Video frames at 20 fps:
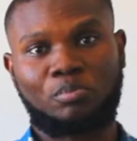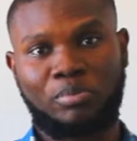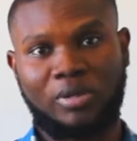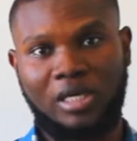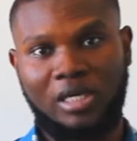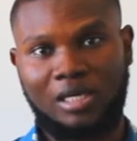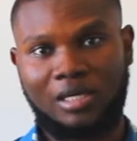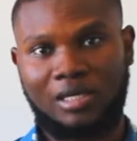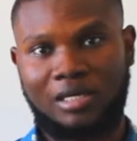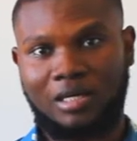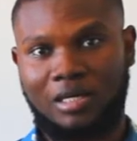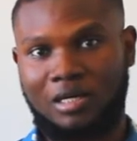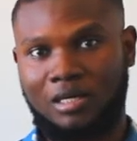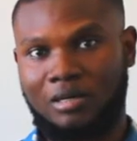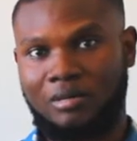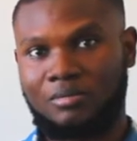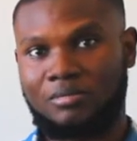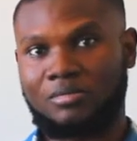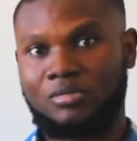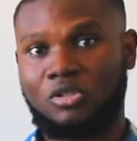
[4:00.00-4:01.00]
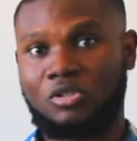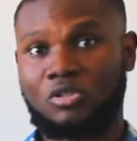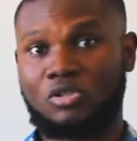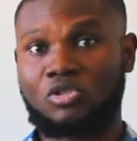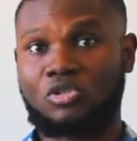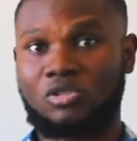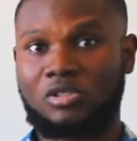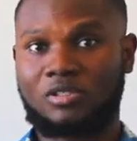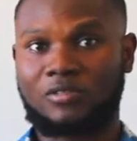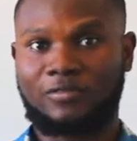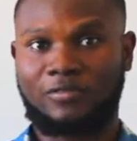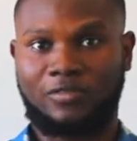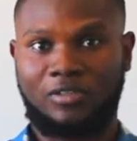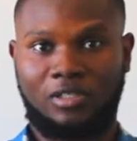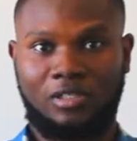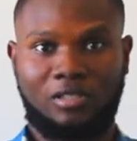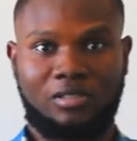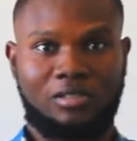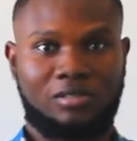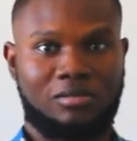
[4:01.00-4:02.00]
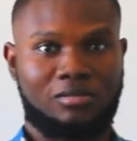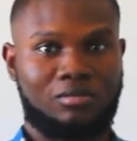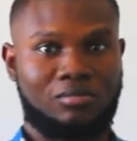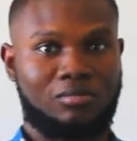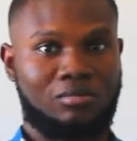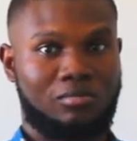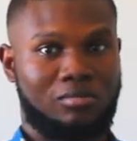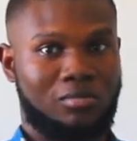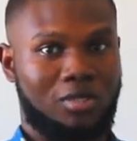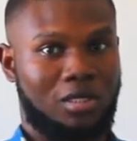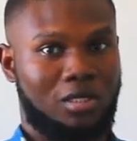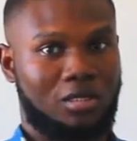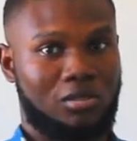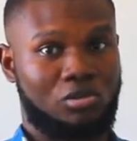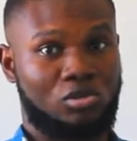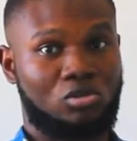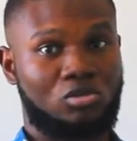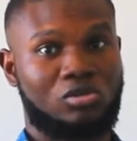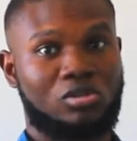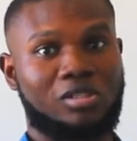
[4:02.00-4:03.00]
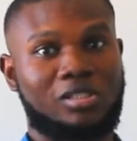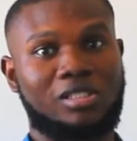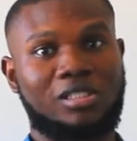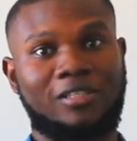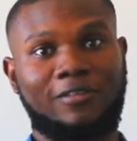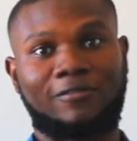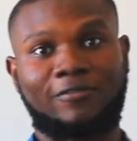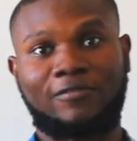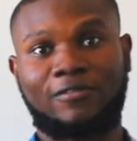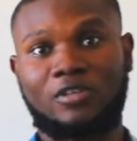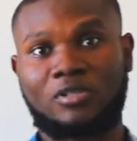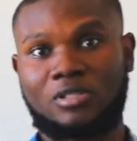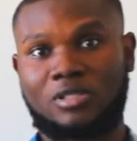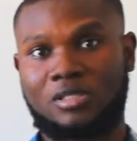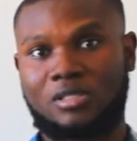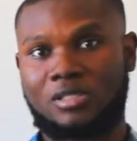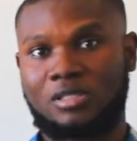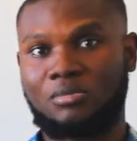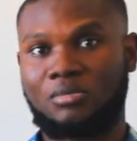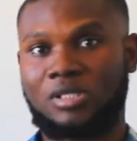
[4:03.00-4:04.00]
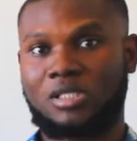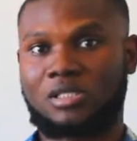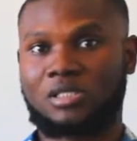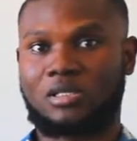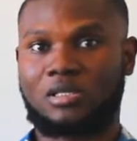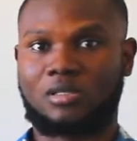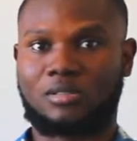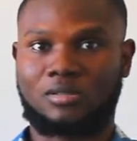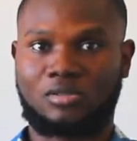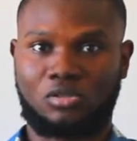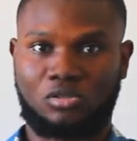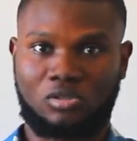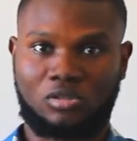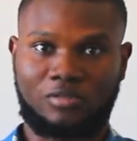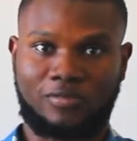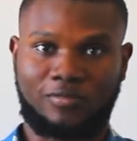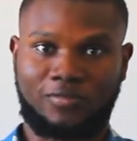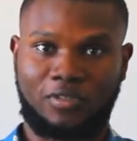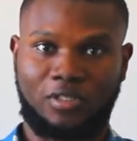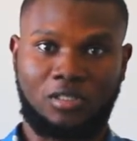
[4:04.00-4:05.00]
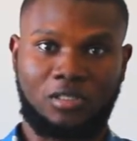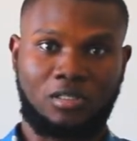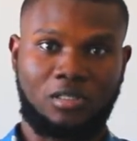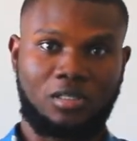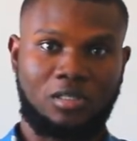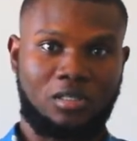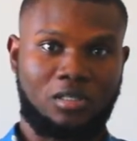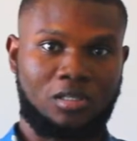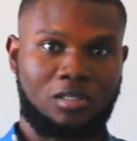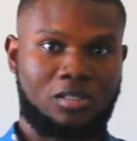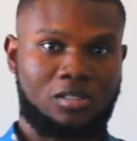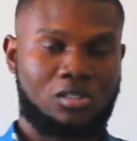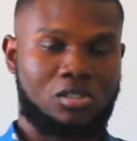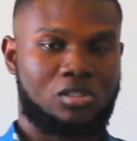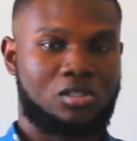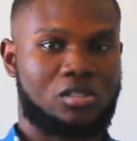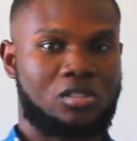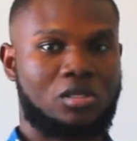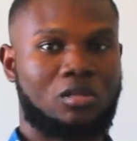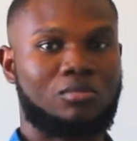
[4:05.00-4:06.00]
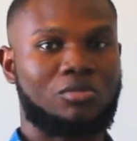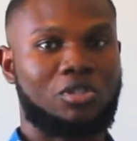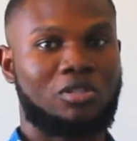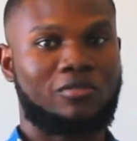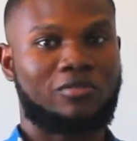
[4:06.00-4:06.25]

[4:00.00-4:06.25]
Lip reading: to pay your tuition fee, usually the first semester tuition fee. Some